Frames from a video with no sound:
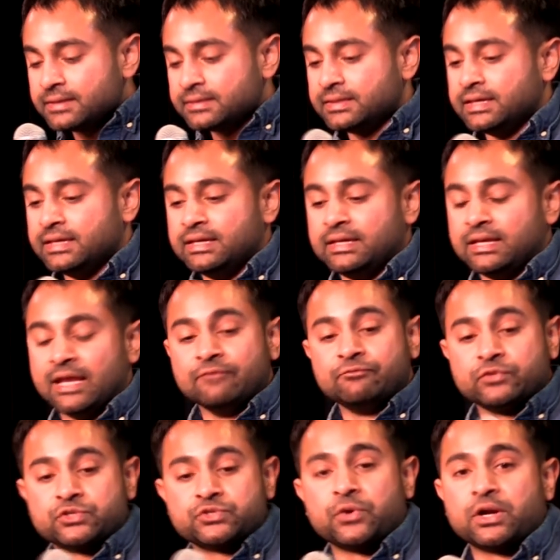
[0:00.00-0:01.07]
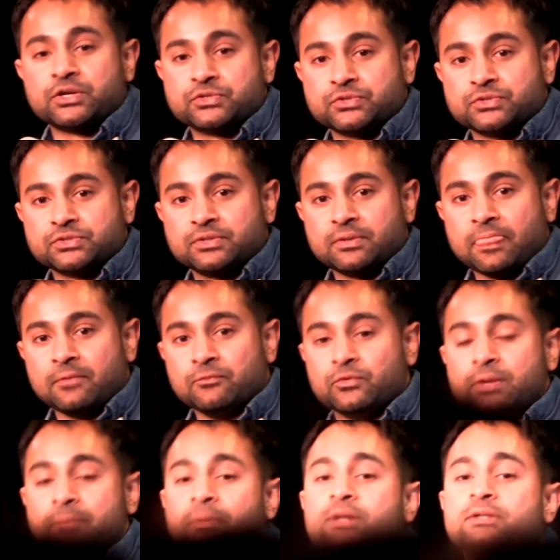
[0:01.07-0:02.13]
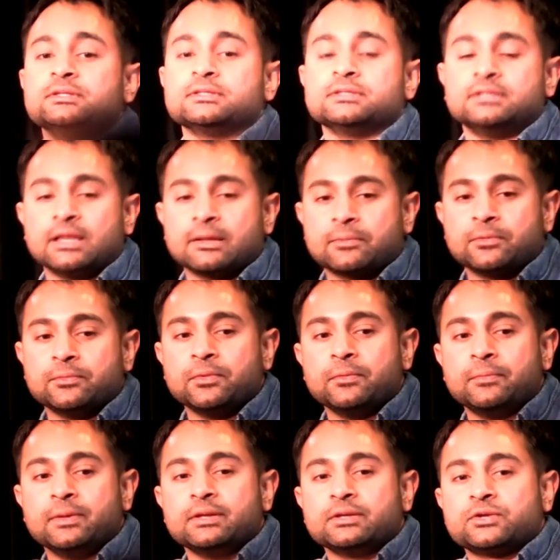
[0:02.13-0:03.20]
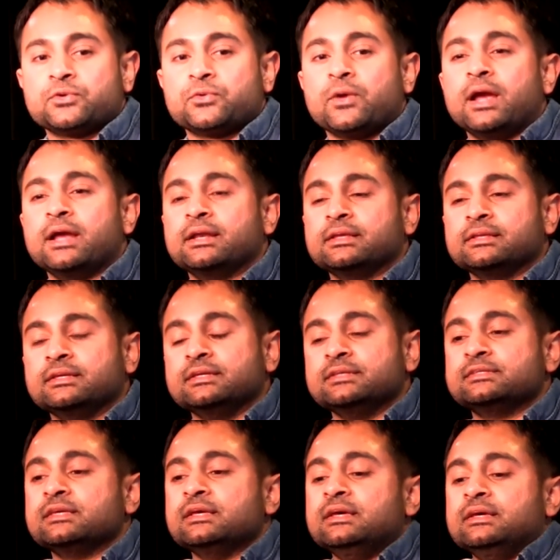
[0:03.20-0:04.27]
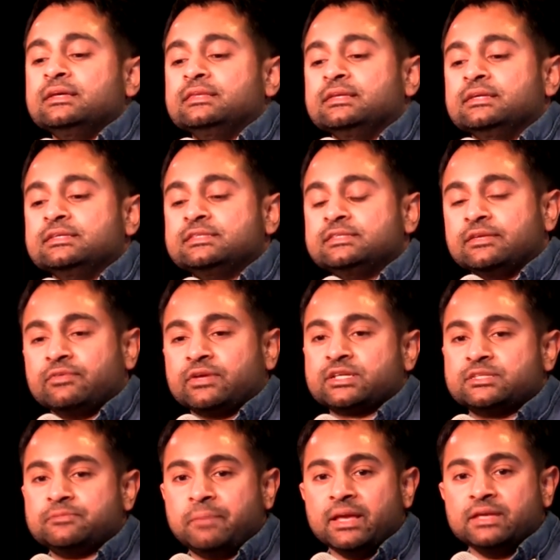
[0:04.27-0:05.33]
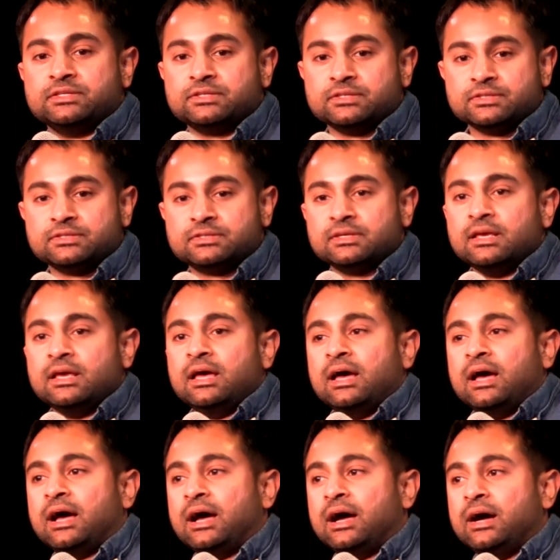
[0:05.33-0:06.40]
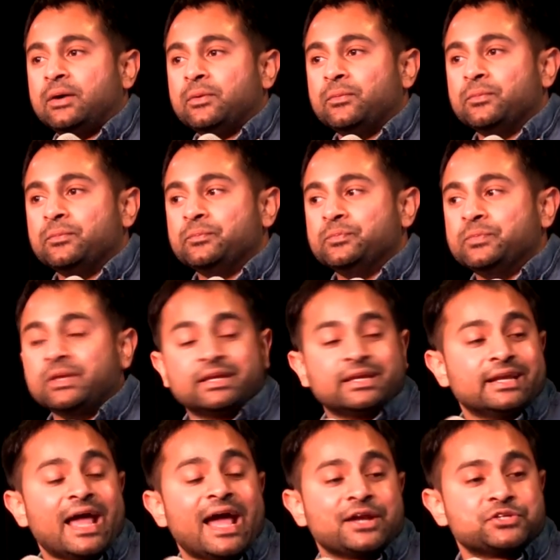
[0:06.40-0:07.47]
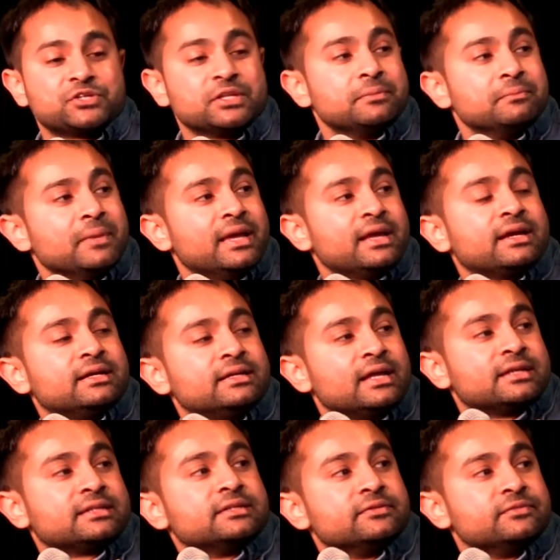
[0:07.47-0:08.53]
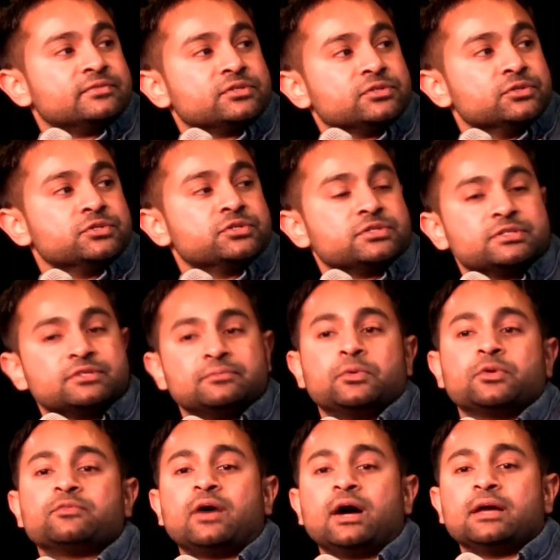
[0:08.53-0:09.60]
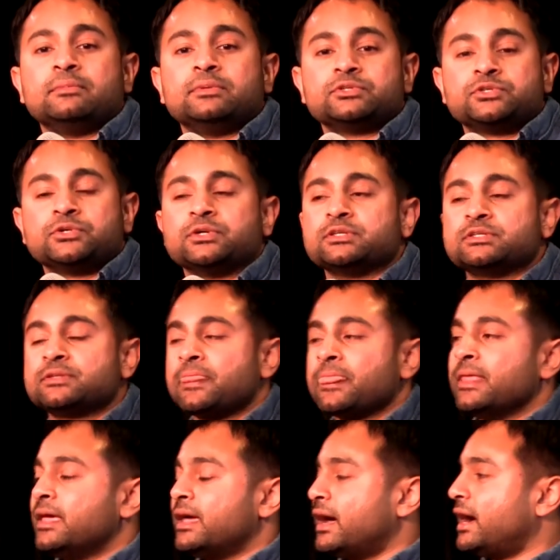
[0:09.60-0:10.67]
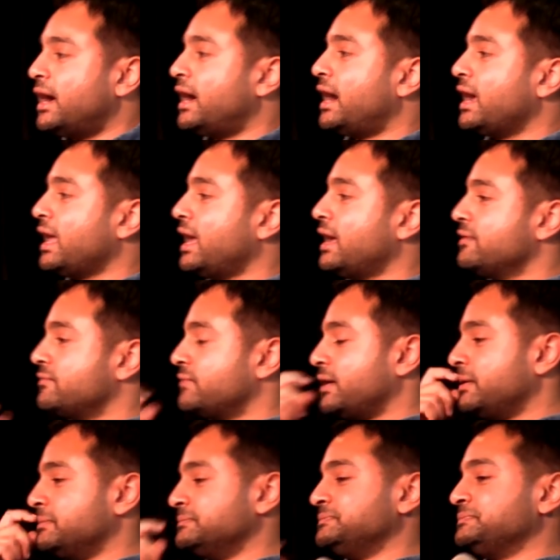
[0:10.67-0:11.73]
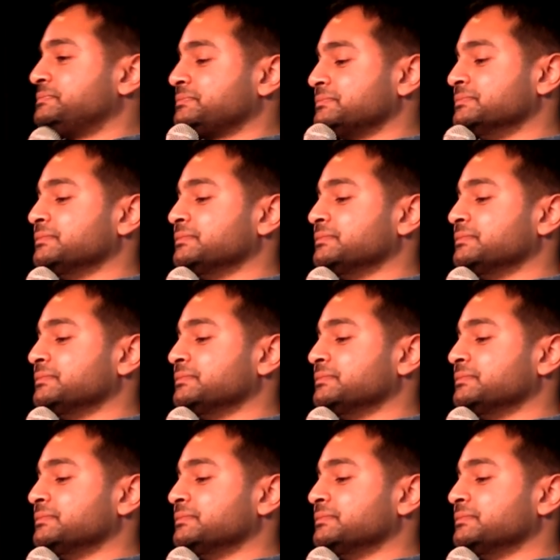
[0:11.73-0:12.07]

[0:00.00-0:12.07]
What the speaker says: the infrastructures, rebuilding the labor movement, creating these civic spaces that can actually make collective solutions a more viable choice. I have a